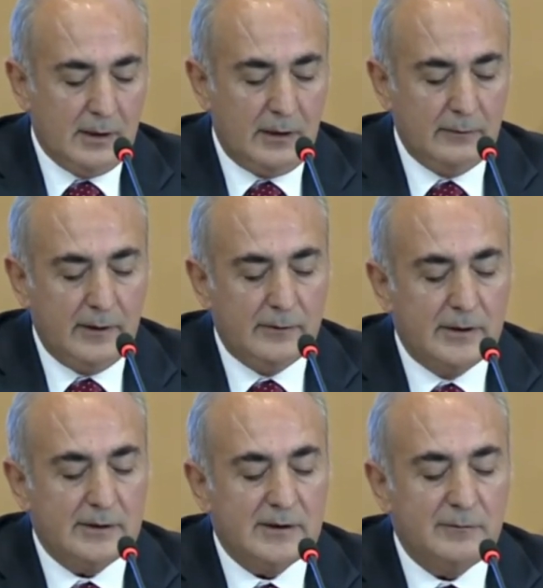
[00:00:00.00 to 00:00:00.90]

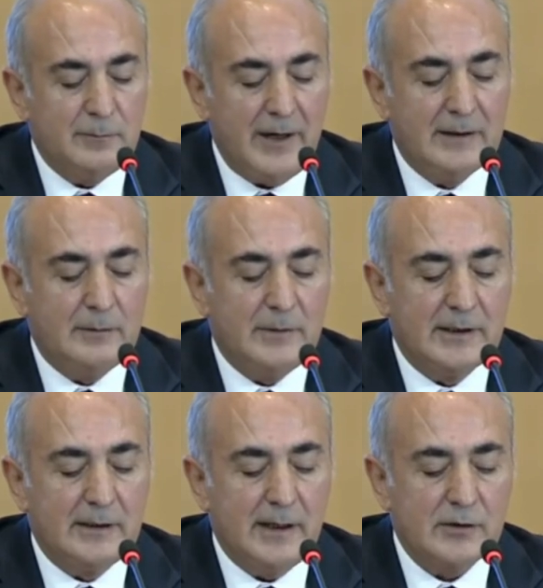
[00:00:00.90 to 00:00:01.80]
However, the
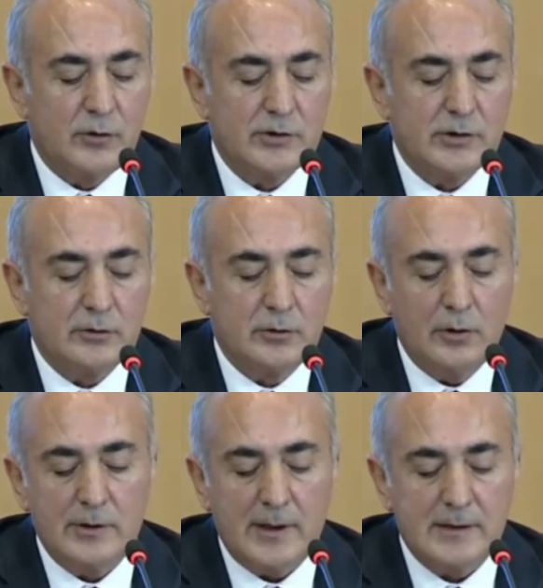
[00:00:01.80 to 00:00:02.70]
pandemic has also
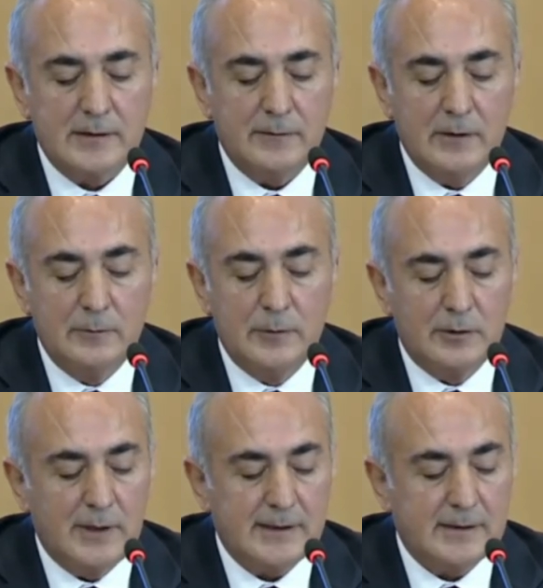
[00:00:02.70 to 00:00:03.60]
taught us
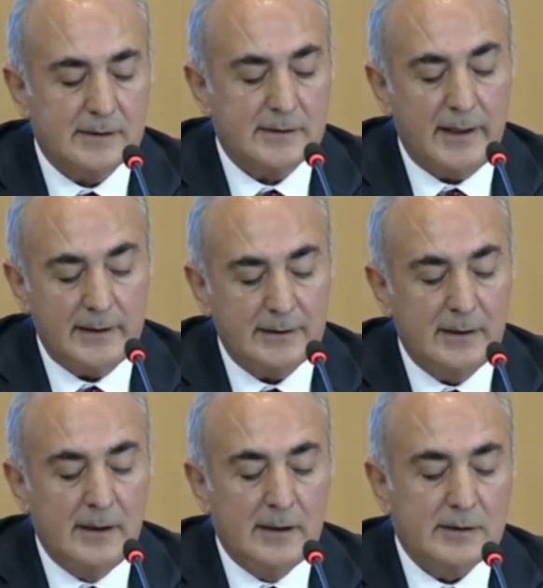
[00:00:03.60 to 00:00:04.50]
valuable lessons that
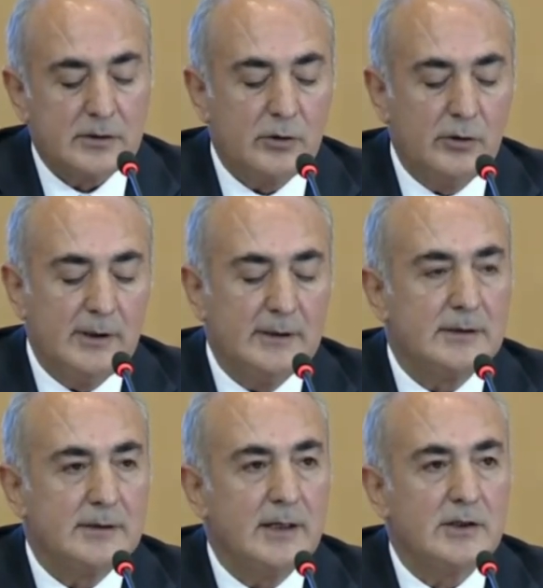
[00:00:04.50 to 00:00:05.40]
strong
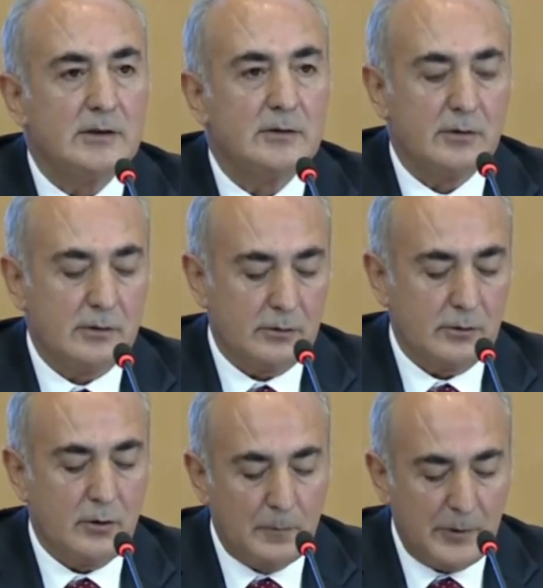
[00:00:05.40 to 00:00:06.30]
international
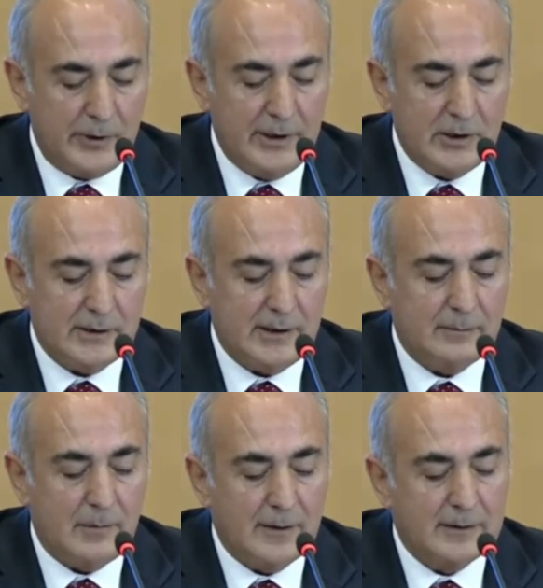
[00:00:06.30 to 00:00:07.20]
cooperation
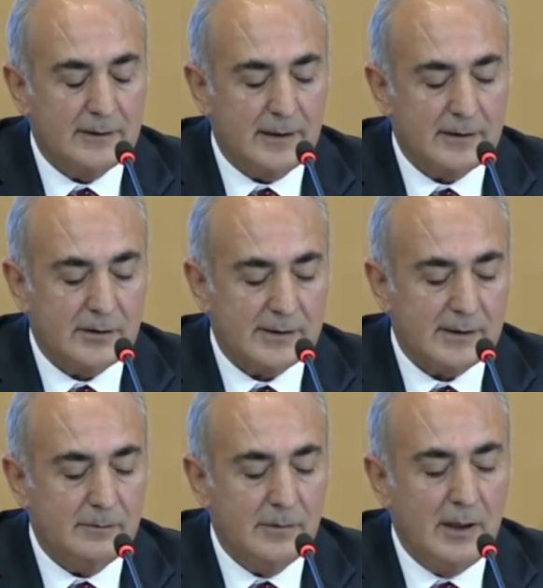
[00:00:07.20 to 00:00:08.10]
and
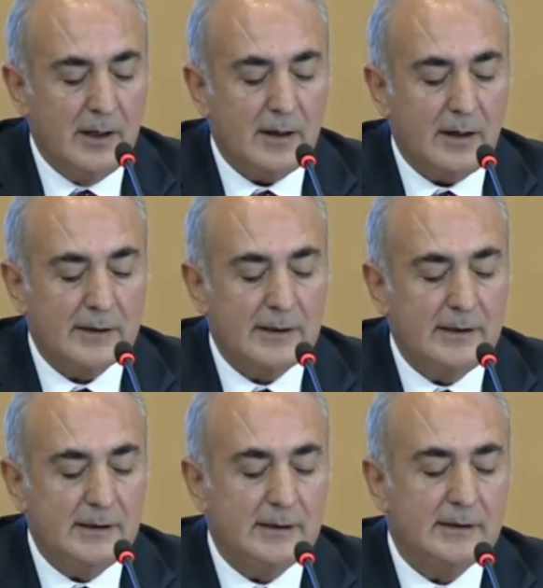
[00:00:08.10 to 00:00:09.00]
multilateralism are
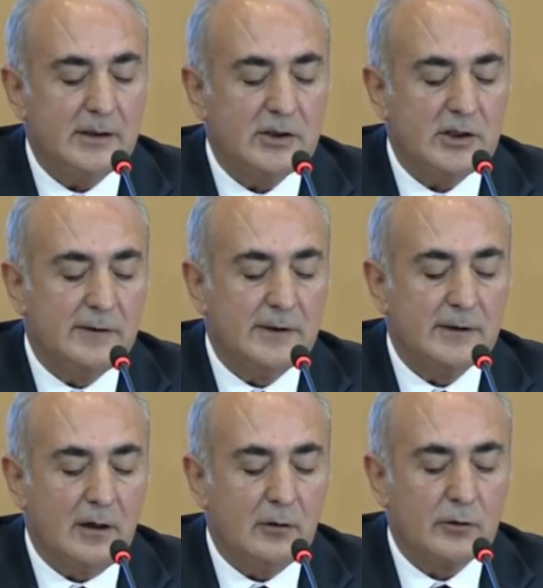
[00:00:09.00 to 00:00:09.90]
key in
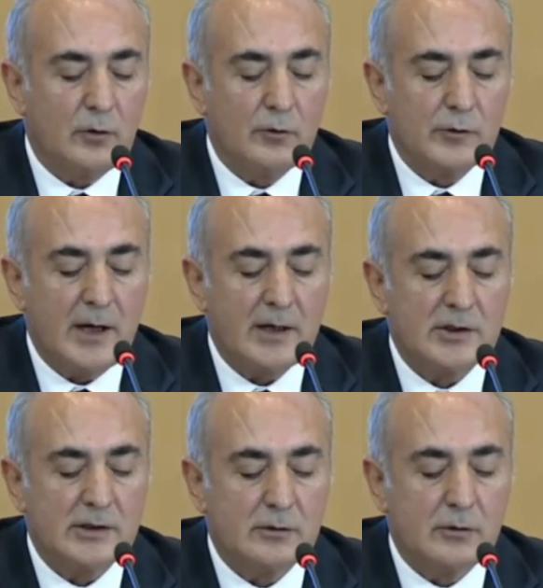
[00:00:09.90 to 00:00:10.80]
achieving our
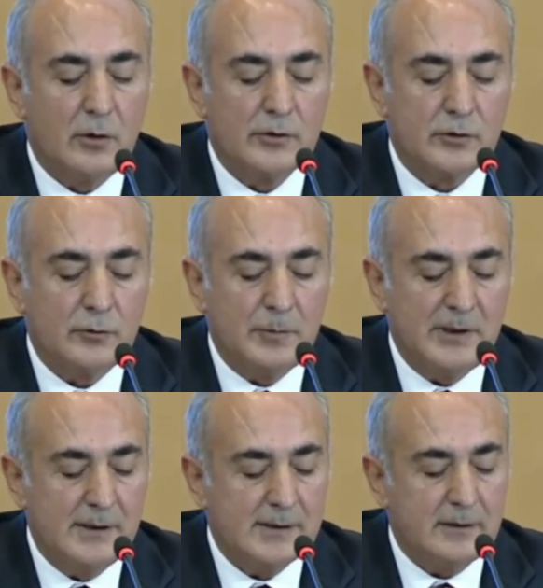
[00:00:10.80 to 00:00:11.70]
overarching goals of
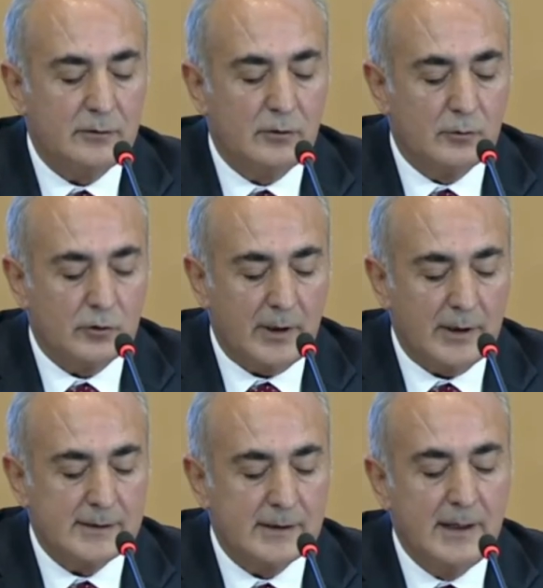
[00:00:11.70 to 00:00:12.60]
peace and human
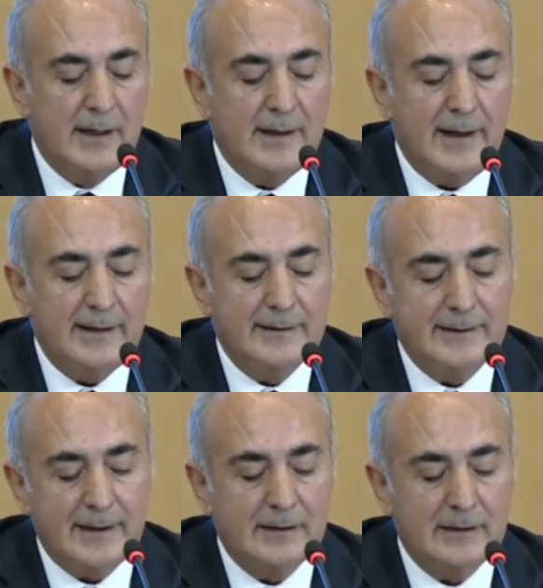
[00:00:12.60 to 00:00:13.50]
rights,
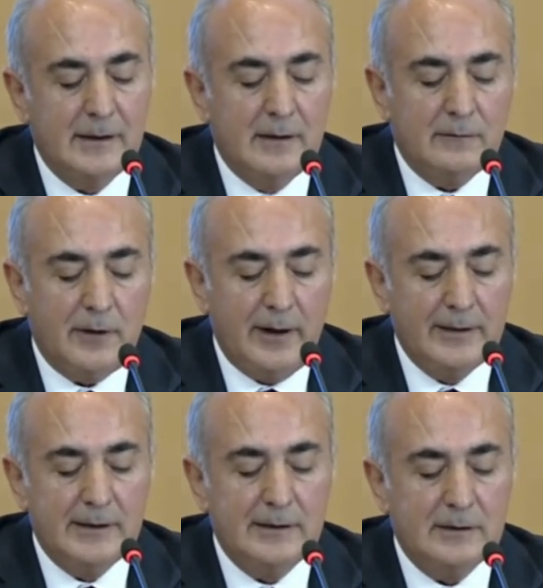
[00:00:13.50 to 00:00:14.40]
and that
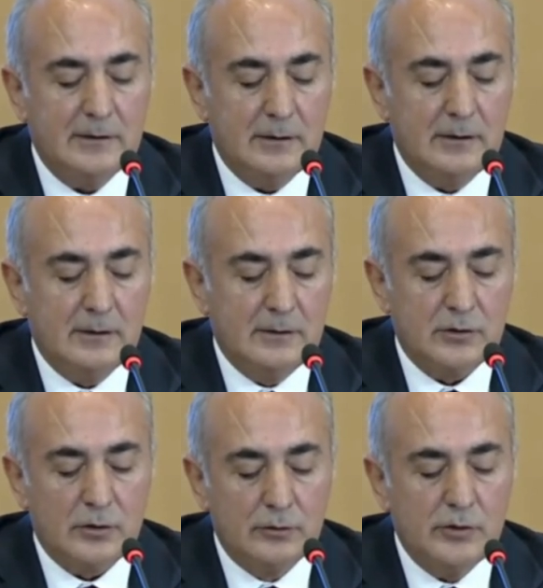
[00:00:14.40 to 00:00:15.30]
finding
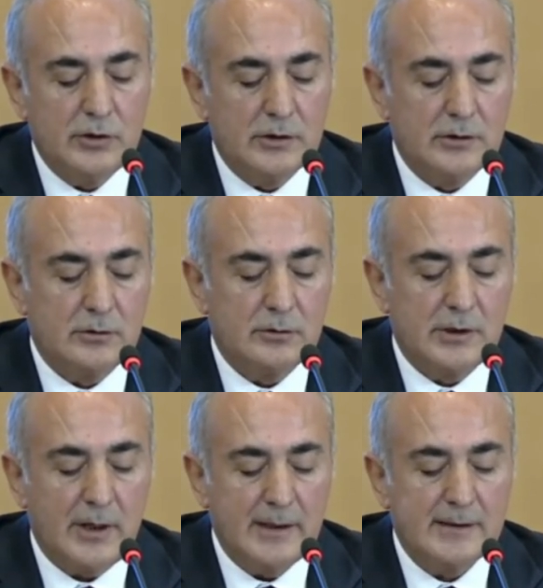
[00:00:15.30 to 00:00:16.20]
solutions to
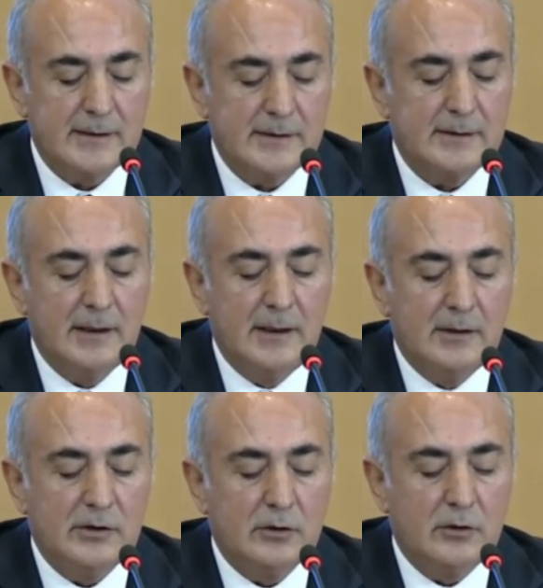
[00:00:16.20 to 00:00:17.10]
crises
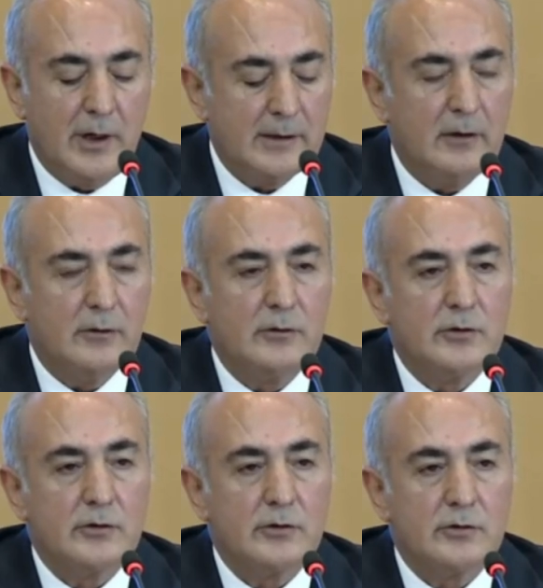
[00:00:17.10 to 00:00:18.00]
require
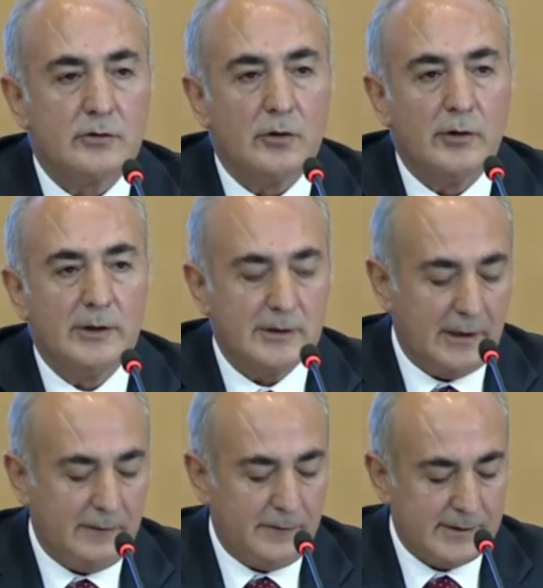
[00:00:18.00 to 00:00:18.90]
our joint
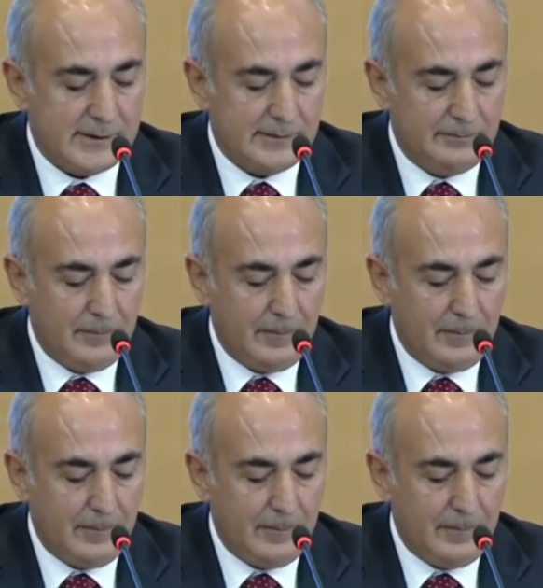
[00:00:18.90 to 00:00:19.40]
efforts.